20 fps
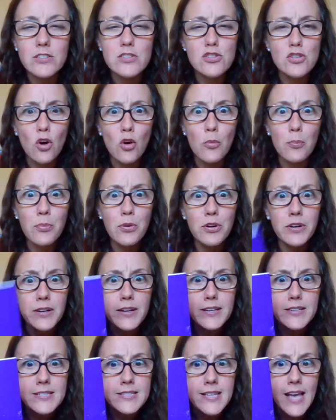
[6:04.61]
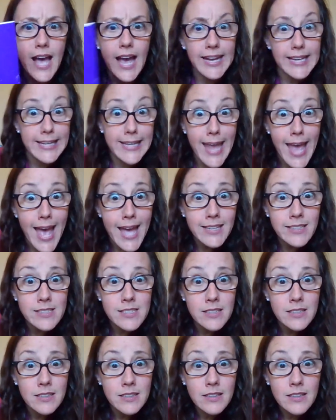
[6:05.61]
Don't put it aside yet.
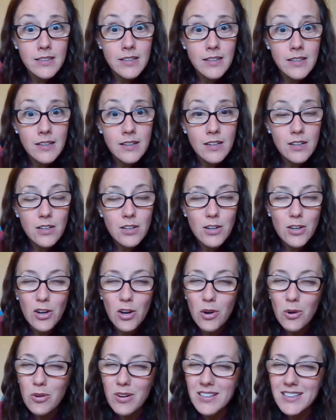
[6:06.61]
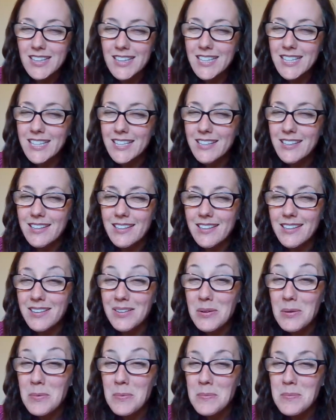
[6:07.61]
Go a
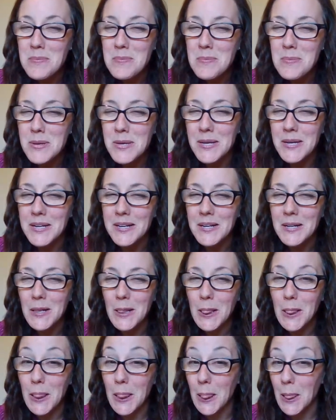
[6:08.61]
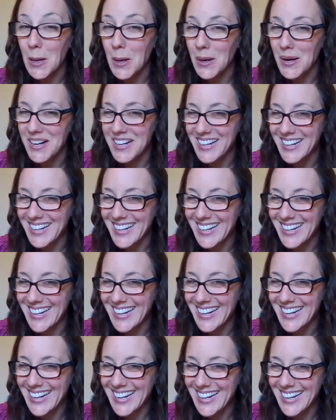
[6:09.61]
little bit longer.
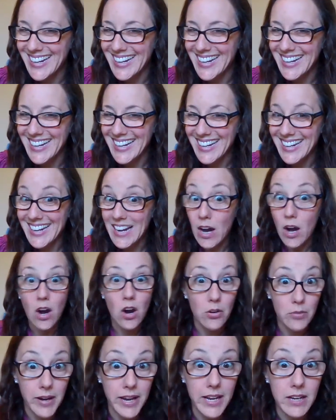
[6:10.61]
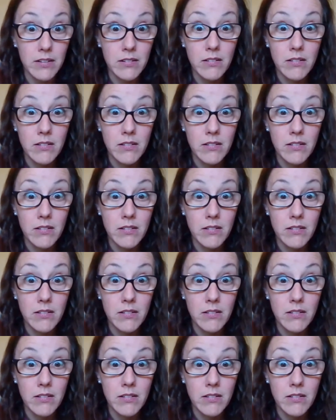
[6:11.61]
All right.